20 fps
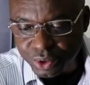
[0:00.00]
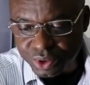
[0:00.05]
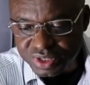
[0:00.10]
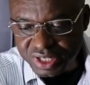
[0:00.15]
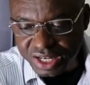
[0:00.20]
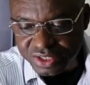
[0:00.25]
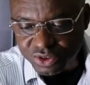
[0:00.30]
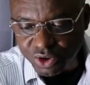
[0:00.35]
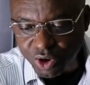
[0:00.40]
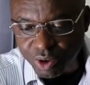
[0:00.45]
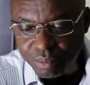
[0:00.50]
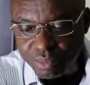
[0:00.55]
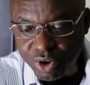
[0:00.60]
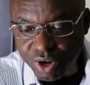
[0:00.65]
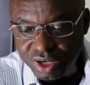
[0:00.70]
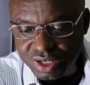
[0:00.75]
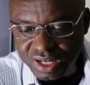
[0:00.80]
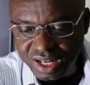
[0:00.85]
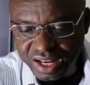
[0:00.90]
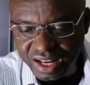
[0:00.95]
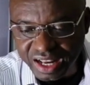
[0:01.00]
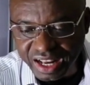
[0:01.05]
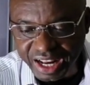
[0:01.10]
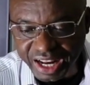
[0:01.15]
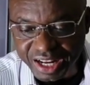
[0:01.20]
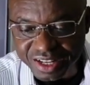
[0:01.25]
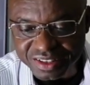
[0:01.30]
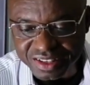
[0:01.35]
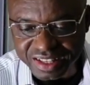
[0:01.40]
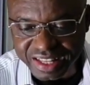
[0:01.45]
looked at Omron.
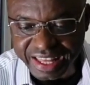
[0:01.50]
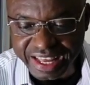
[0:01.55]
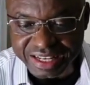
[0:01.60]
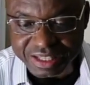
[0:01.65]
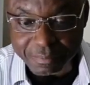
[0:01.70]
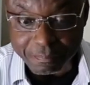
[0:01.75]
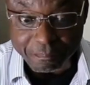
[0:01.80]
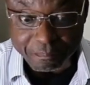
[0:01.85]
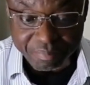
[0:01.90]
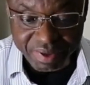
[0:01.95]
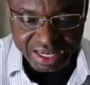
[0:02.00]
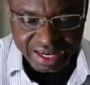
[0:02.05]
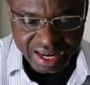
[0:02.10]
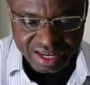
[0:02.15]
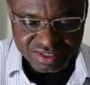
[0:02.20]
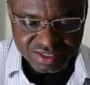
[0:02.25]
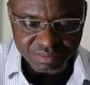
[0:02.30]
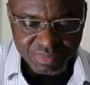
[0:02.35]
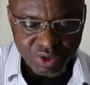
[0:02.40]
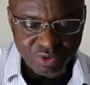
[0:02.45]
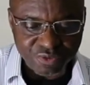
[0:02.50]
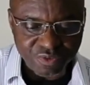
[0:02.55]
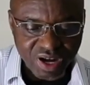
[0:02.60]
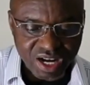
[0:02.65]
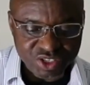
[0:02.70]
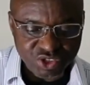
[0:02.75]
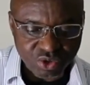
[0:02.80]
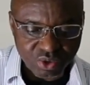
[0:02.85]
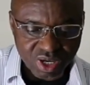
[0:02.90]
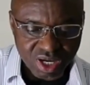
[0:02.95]
Uh, they are the biggest
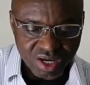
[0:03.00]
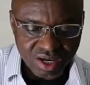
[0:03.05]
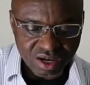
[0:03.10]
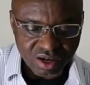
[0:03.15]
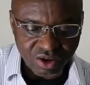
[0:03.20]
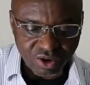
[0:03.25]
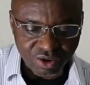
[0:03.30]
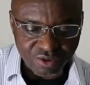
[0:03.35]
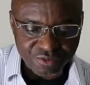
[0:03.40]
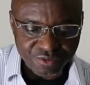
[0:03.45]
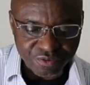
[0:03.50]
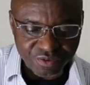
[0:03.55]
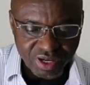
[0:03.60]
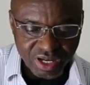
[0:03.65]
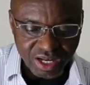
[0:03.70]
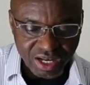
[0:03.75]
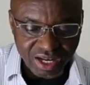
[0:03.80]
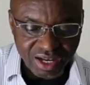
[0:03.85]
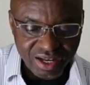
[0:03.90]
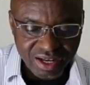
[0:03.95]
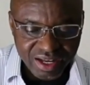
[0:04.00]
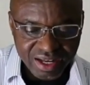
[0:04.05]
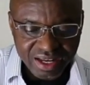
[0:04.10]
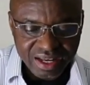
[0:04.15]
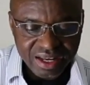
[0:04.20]
manufacturer of uh,